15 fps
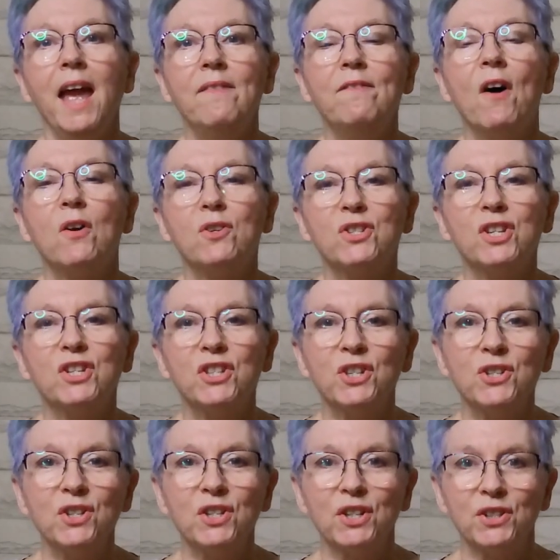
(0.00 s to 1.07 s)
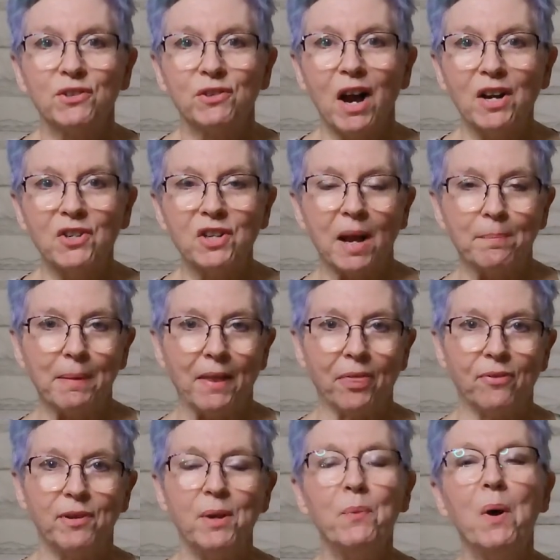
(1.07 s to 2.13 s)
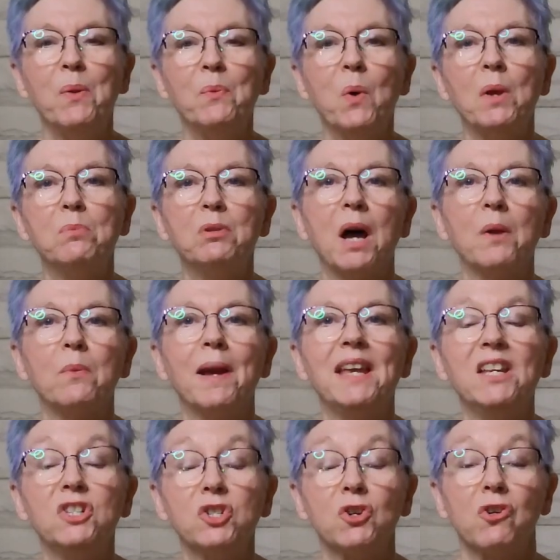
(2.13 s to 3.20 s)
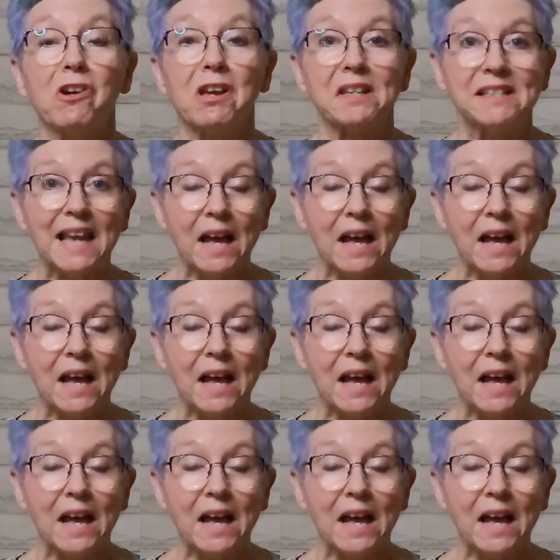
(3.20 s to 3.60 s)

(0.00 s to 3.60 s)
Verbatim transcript: Hey folks, it's Susan at the Rock Shop at 311 Broadway Historic,